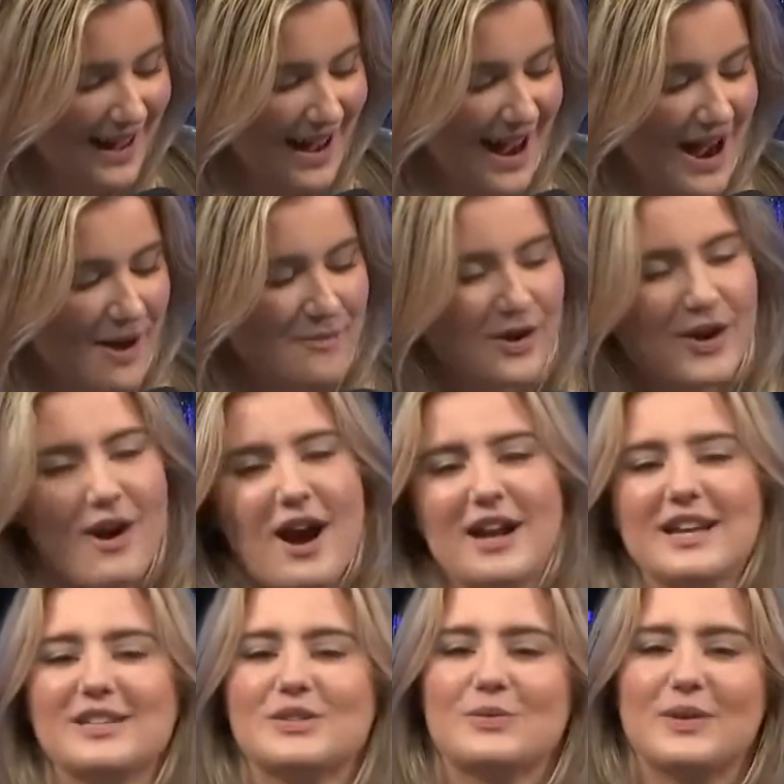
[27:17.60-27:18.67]
Uh, but God
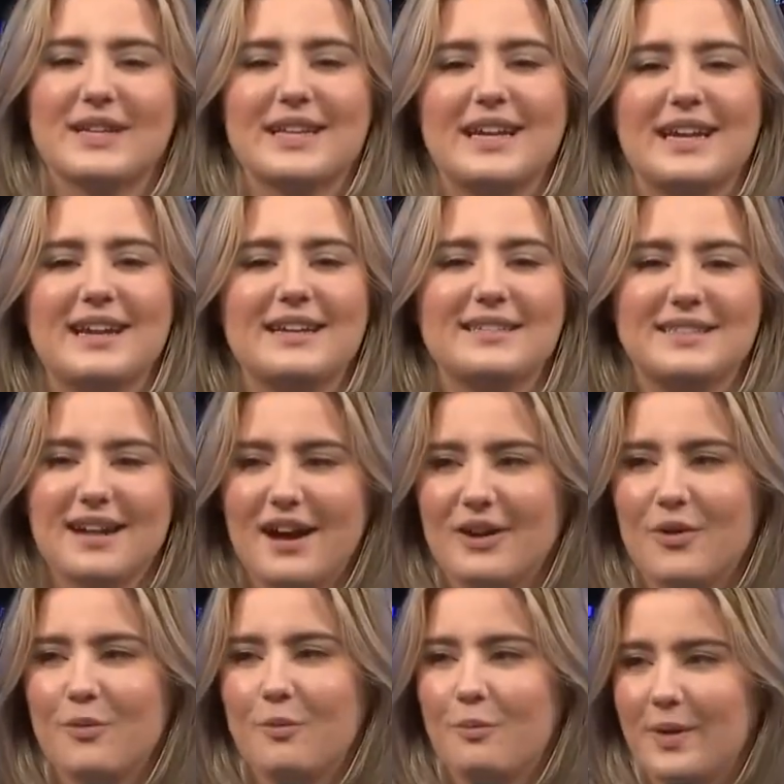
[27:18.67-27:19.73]
has really done
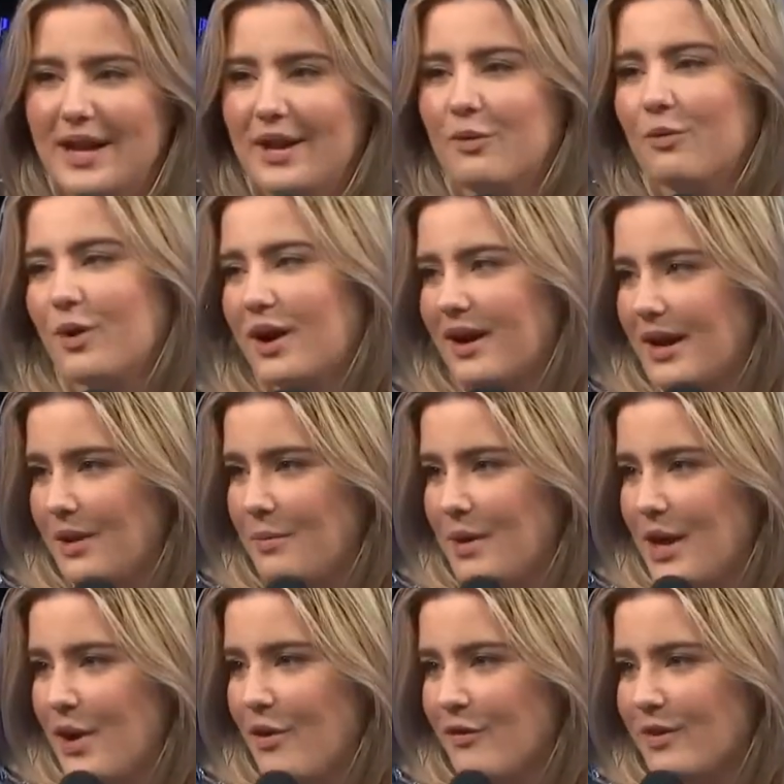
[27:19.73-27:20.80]
a big work in
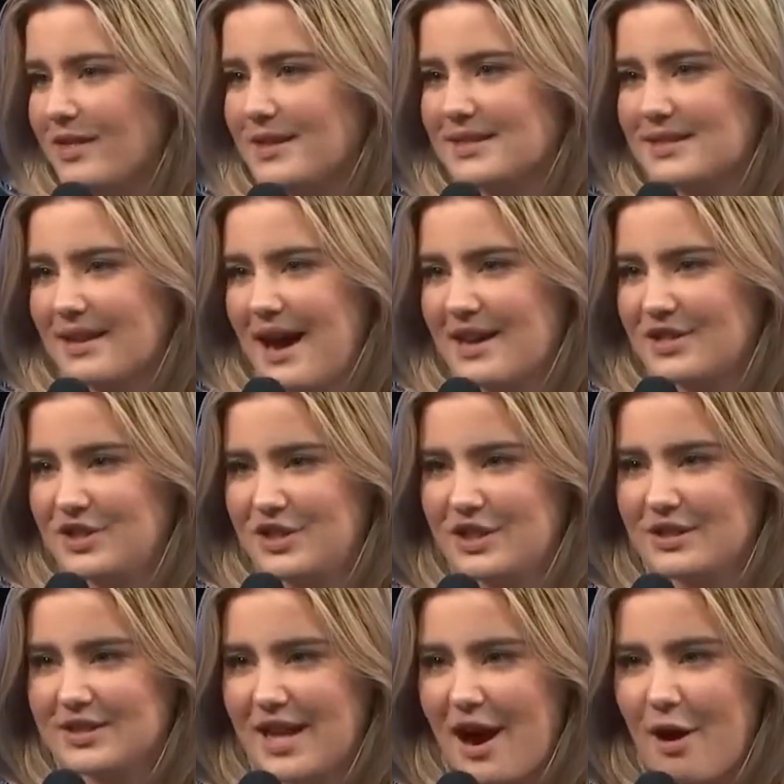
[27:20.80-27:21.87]
me over this last
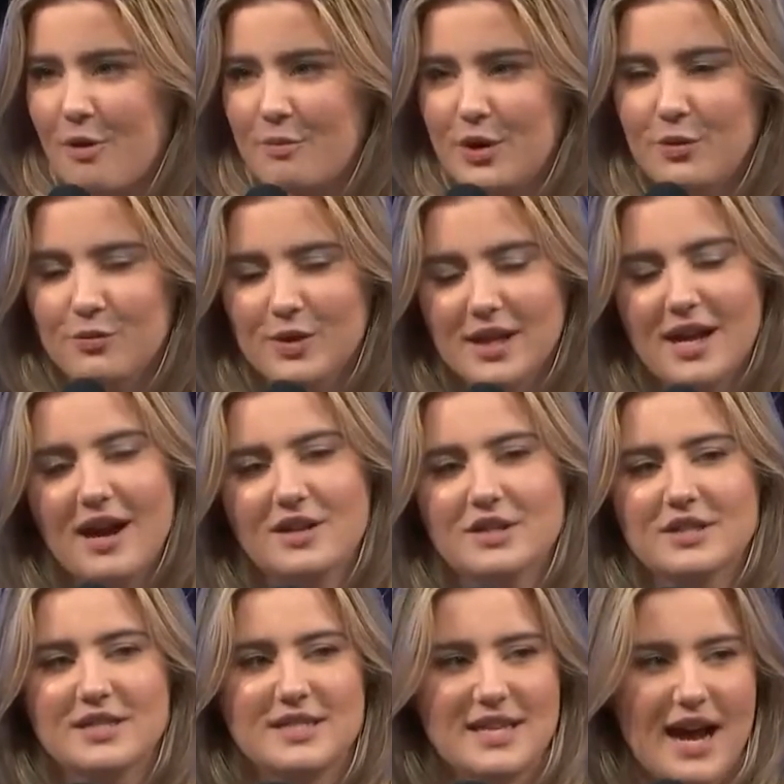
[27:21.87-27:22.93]
year to help me really
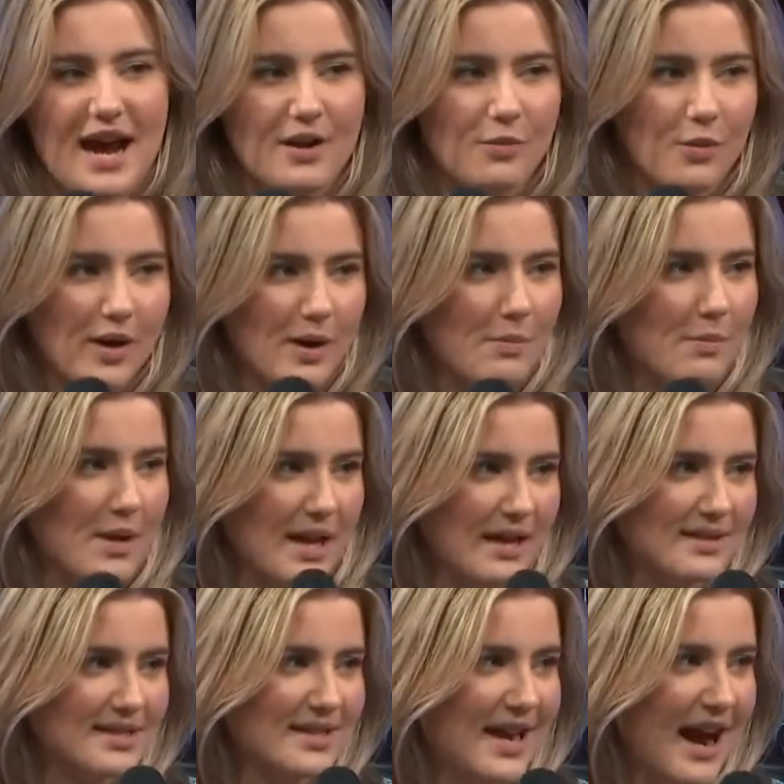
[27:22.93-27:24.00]
understand what it
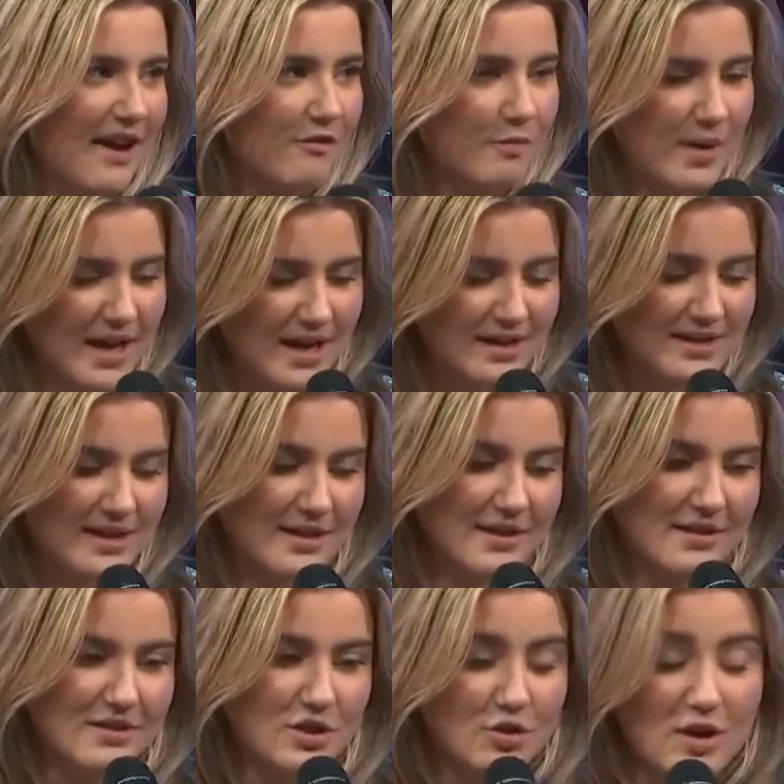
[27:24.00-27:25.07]
means to have peace
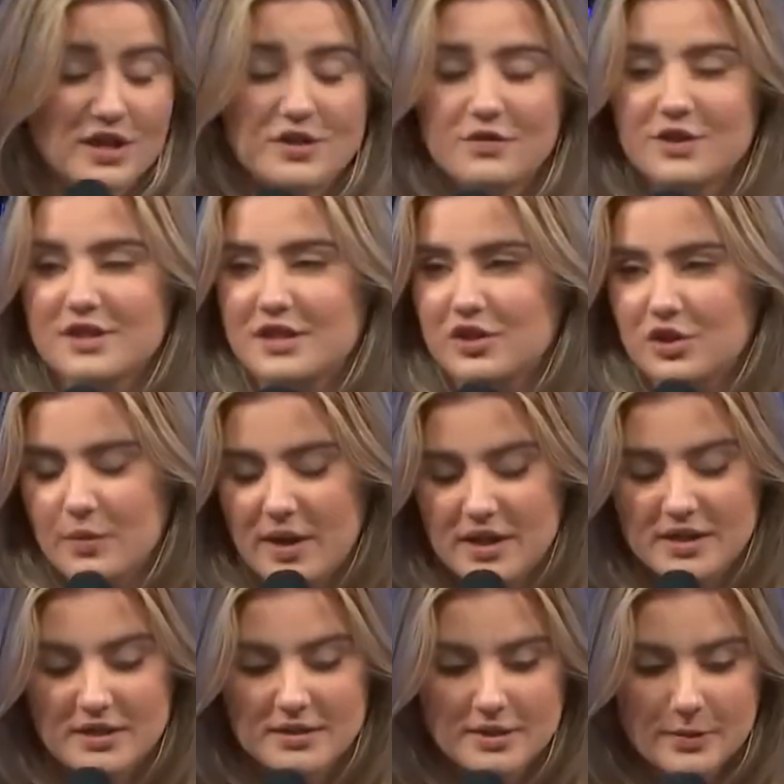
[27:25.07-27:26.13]
in stressful
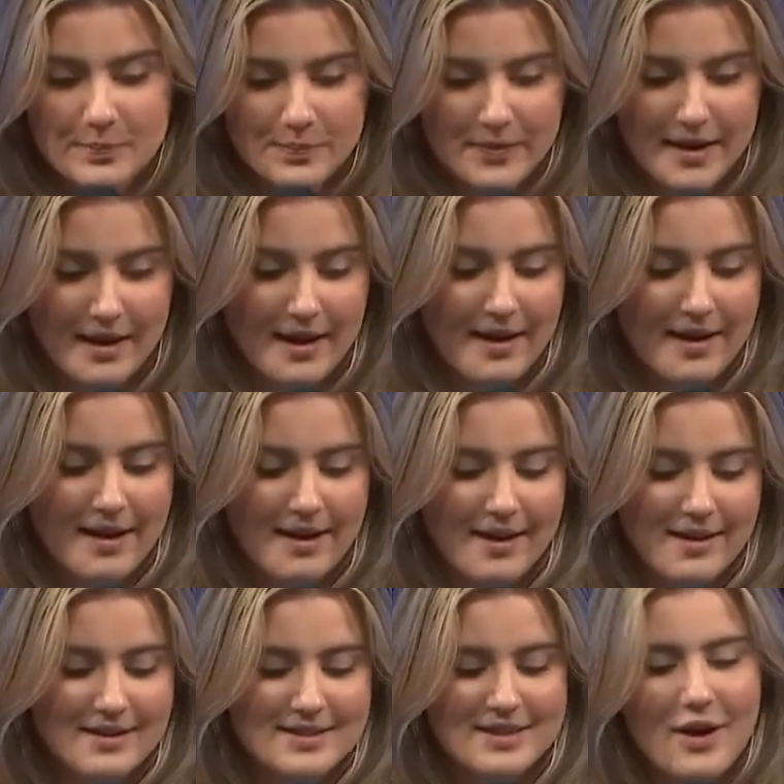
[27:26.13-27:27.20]
situations.
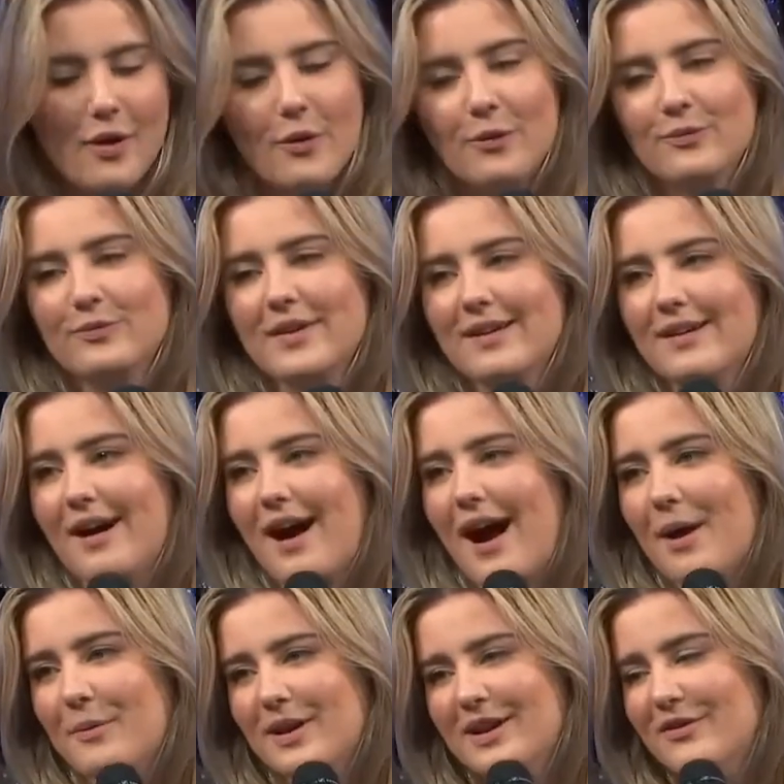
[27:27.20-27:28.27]
So,
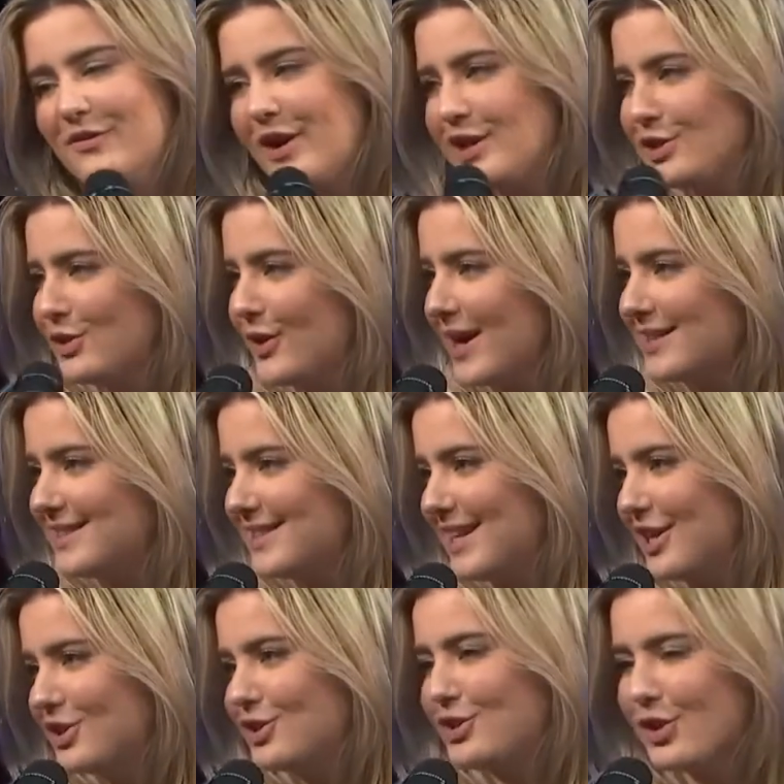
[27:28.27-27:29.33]
I'm going to invite you guys to
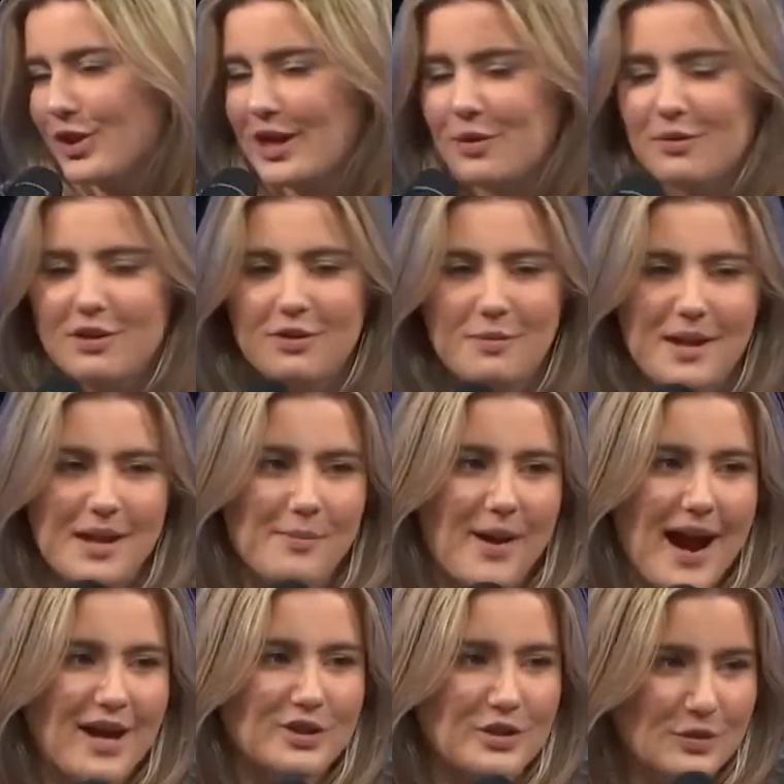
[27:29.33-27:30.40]
take a journey with me
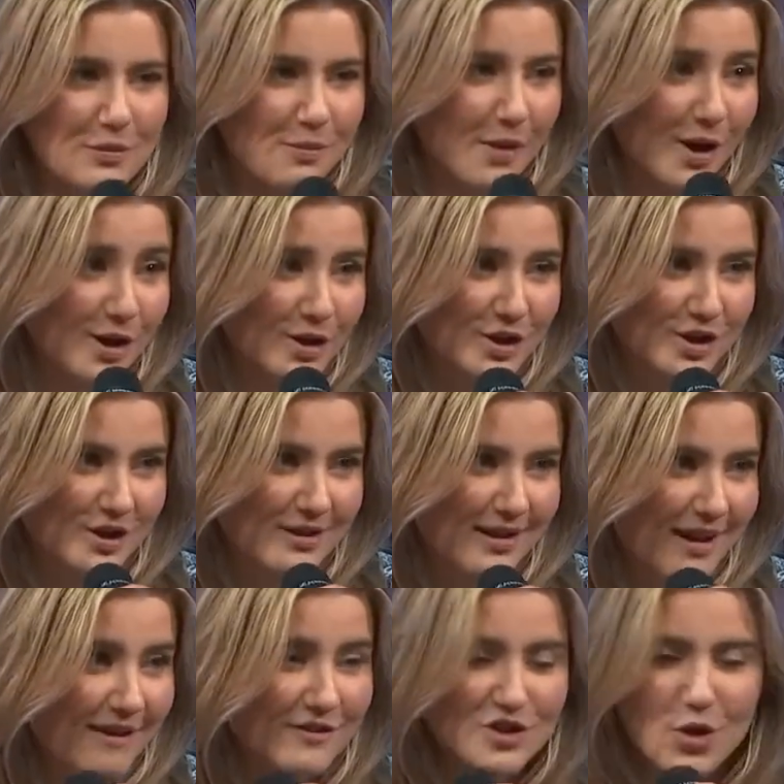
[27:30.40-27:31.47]
back to March
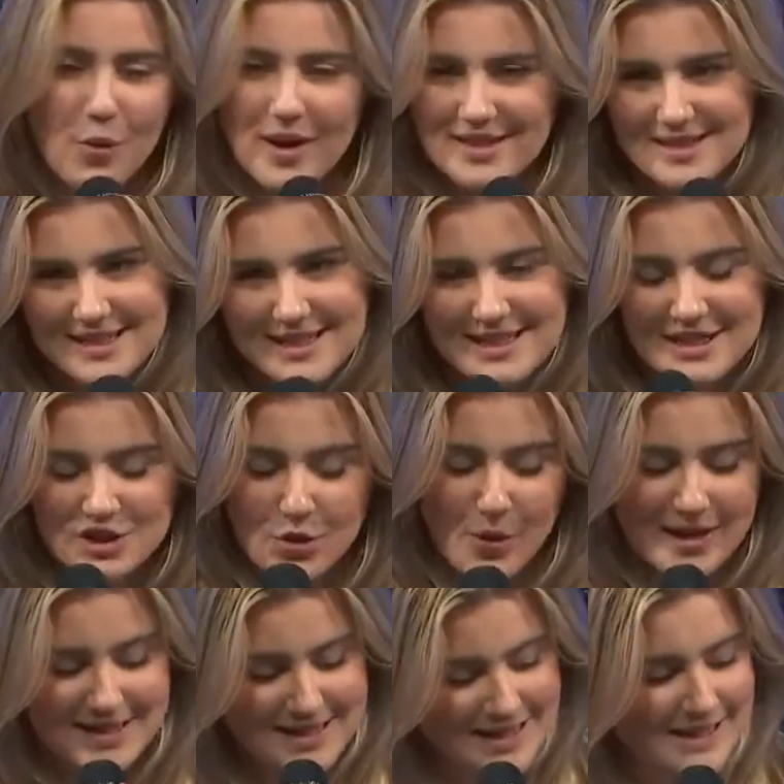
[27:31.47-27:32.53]
of
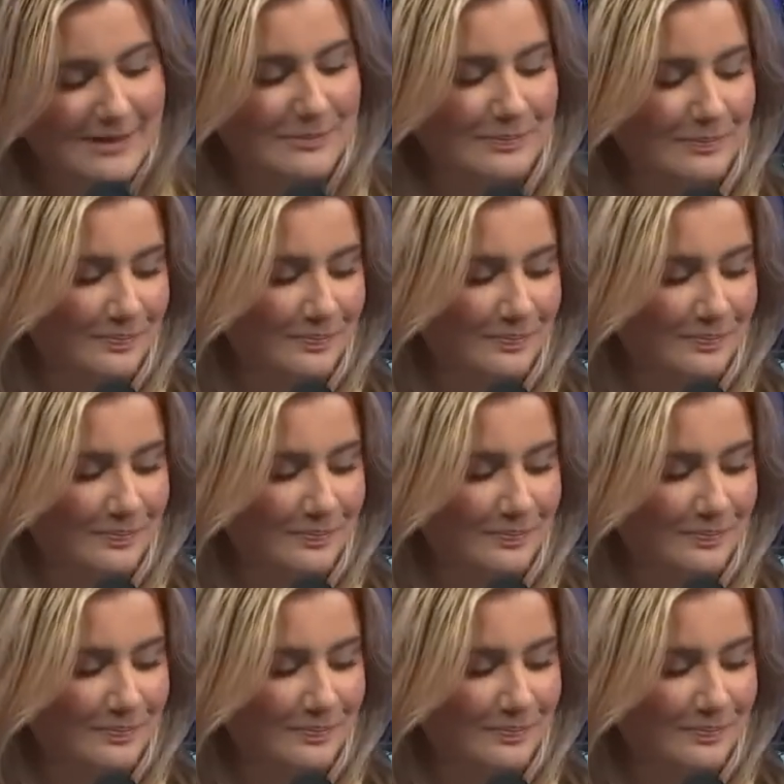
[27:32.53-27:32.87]
2020.